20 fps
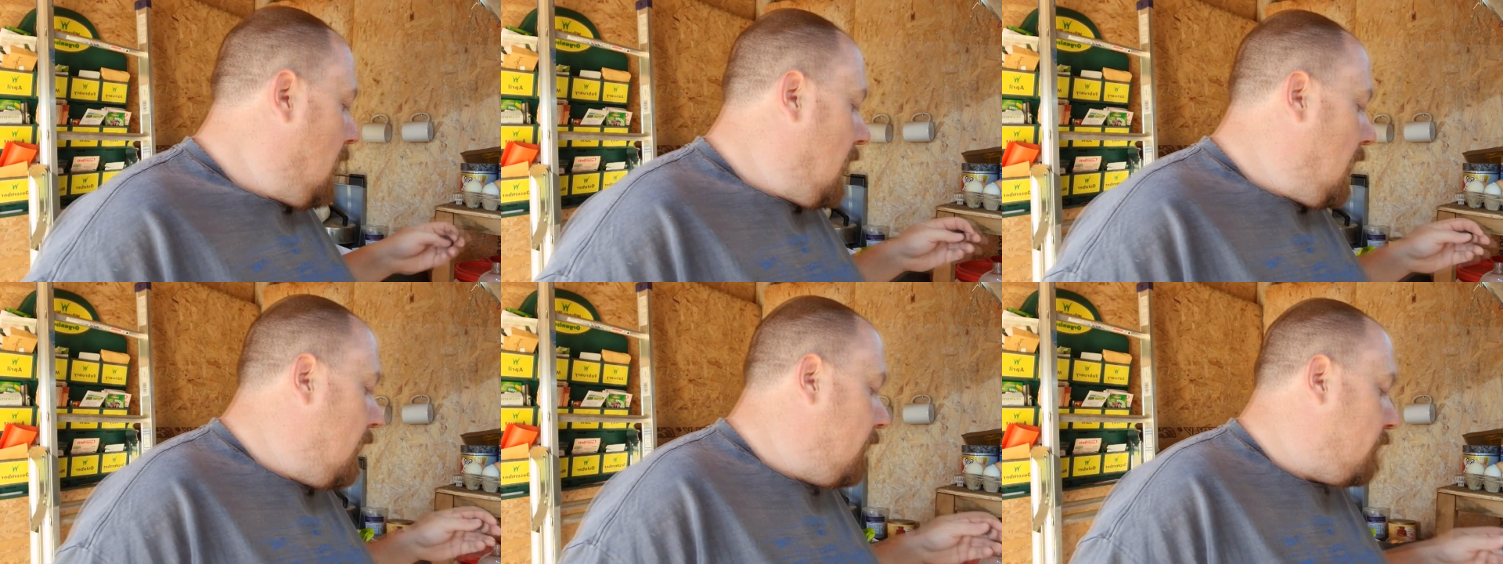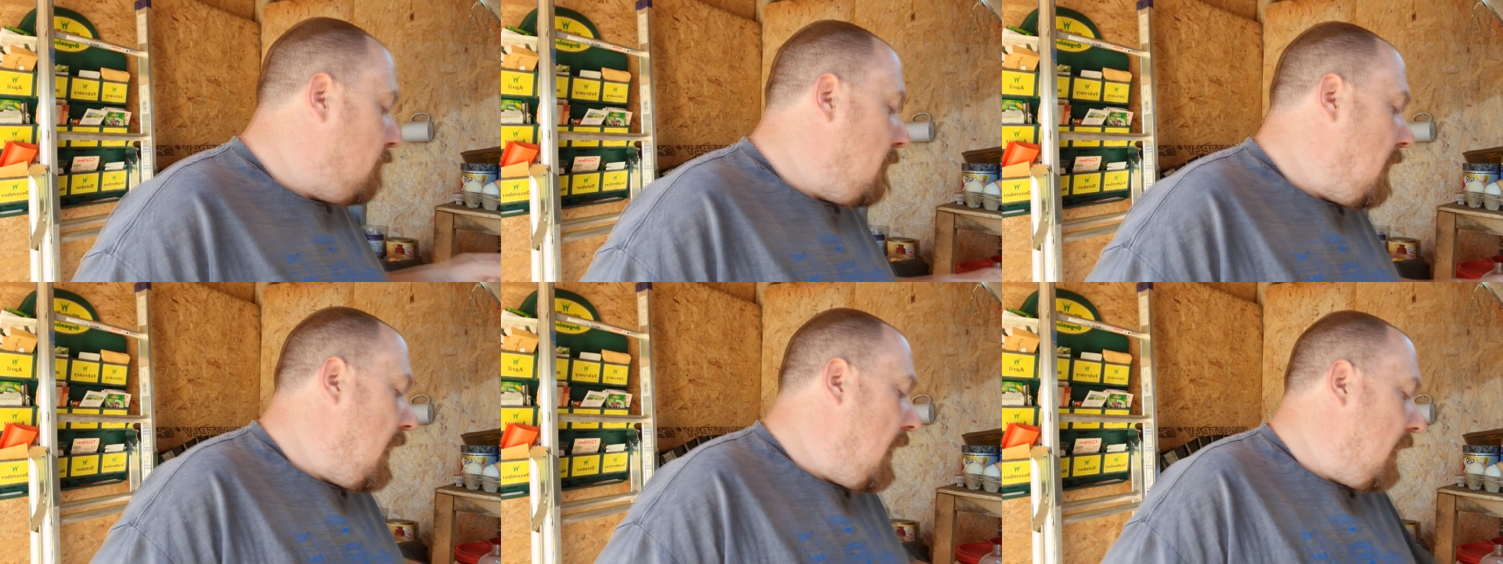
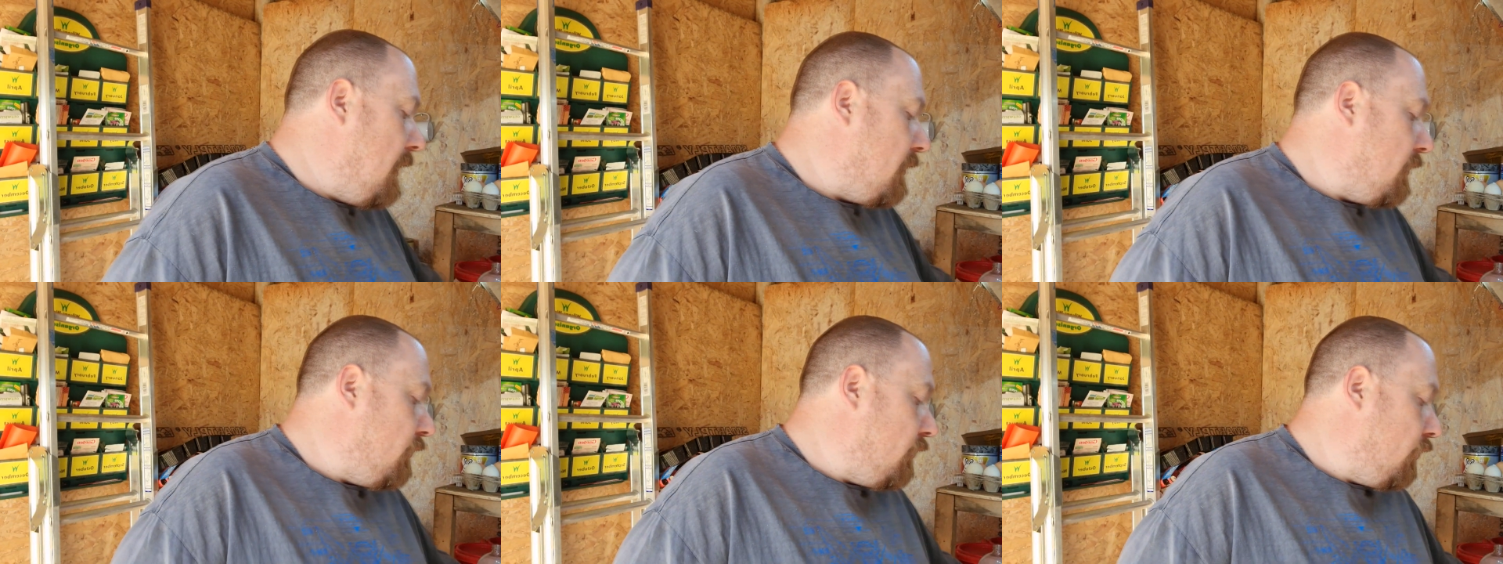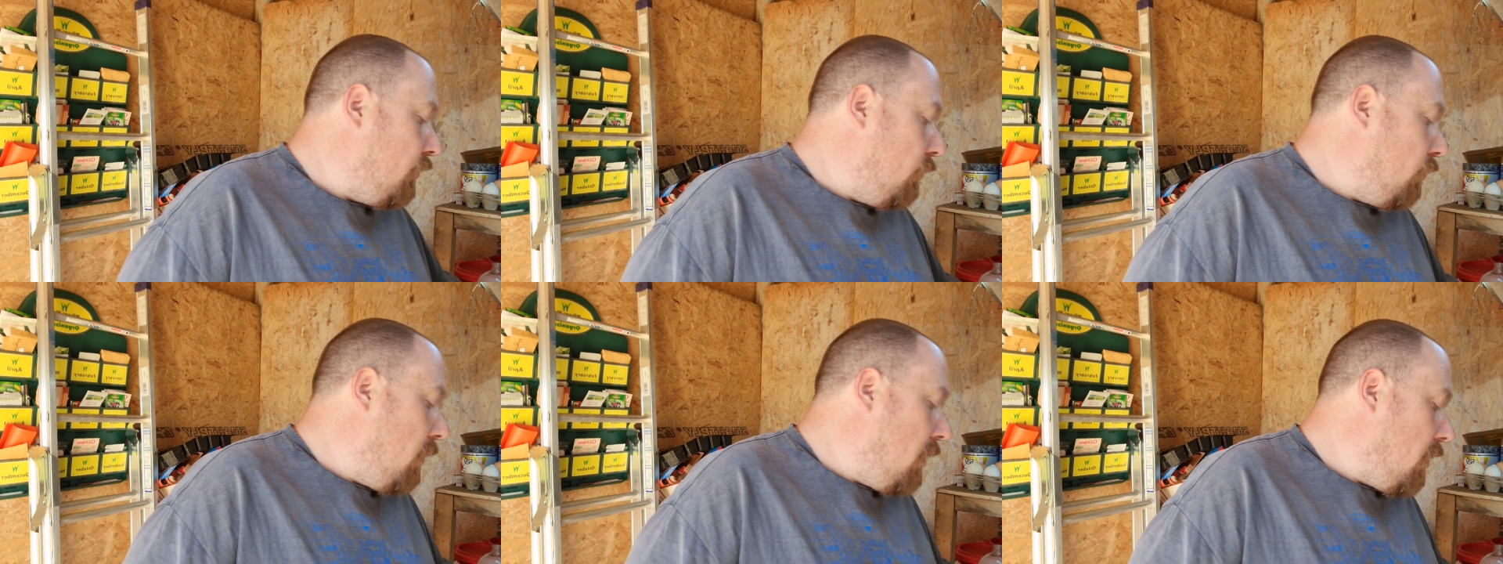is made
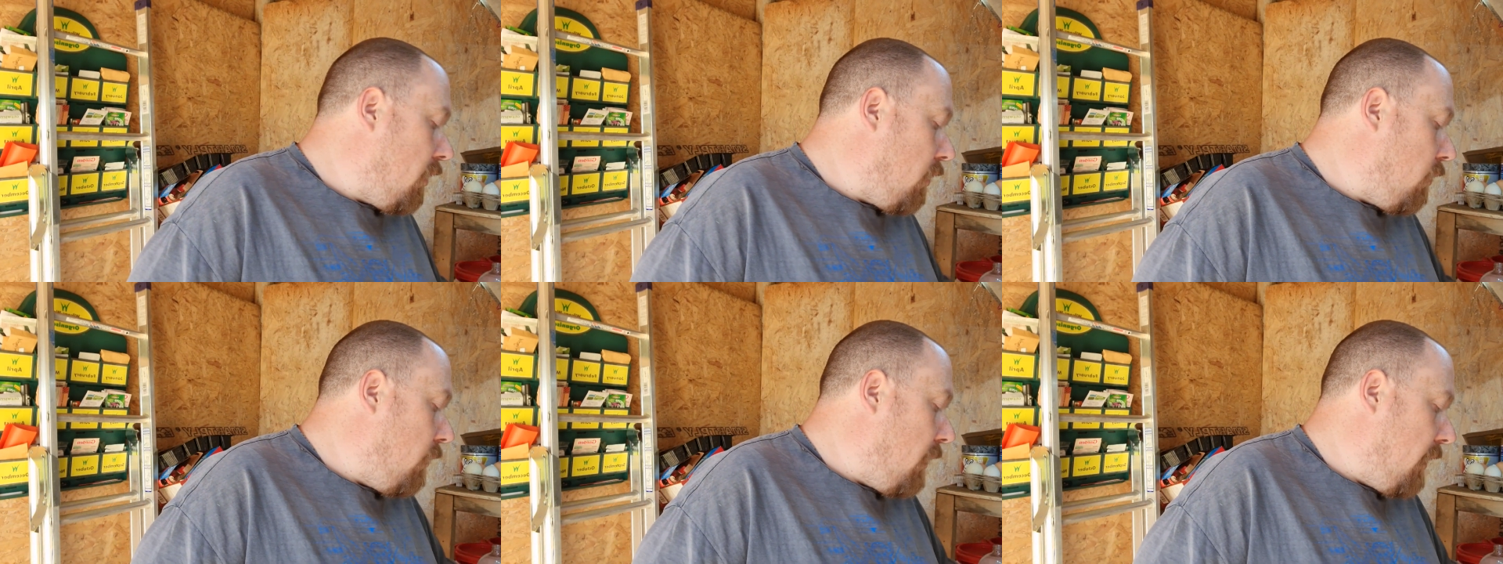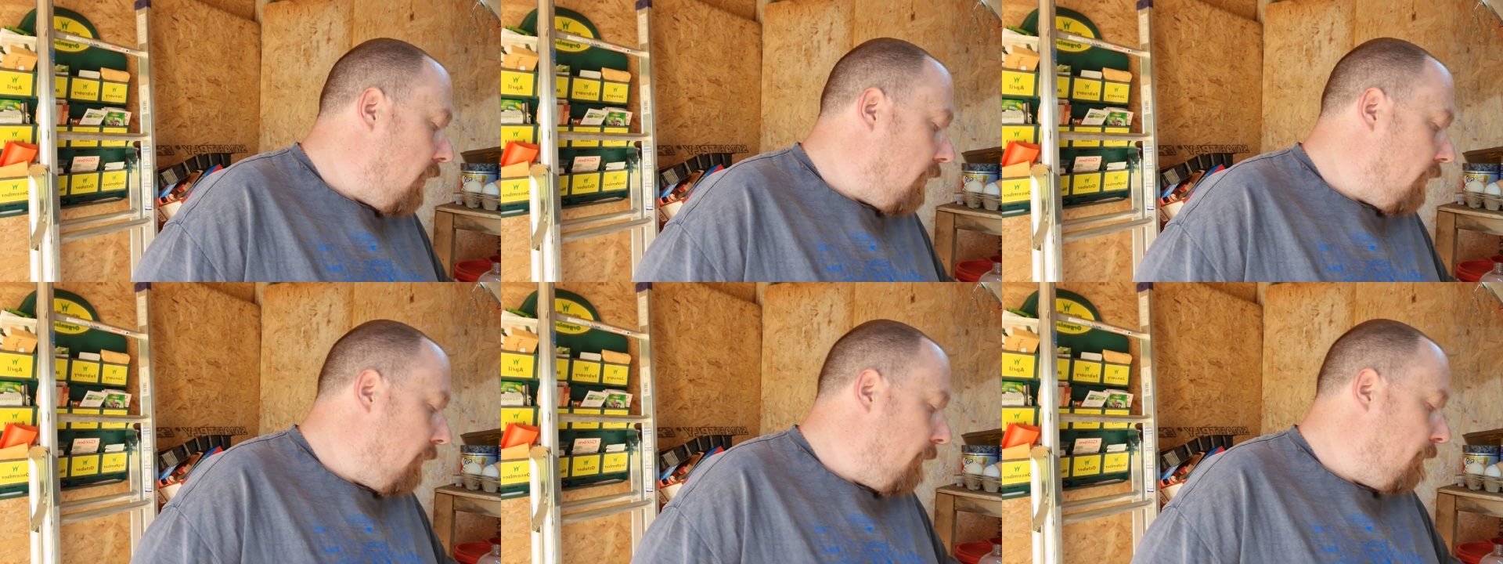to work
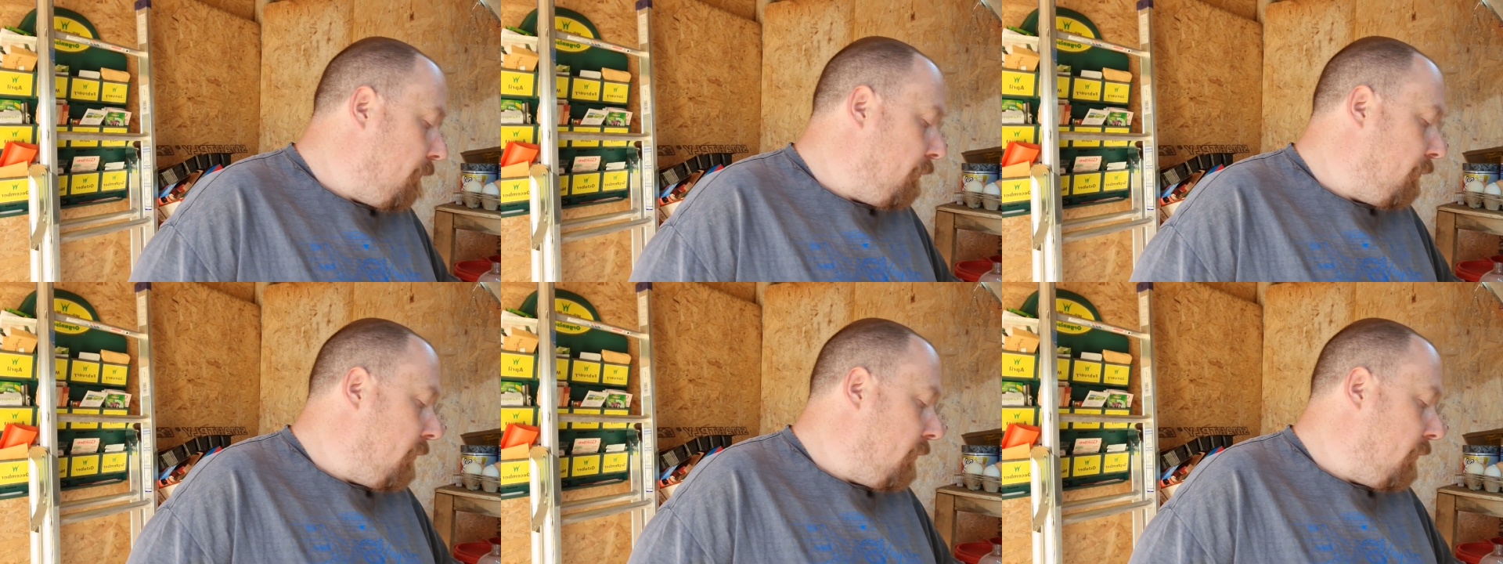with.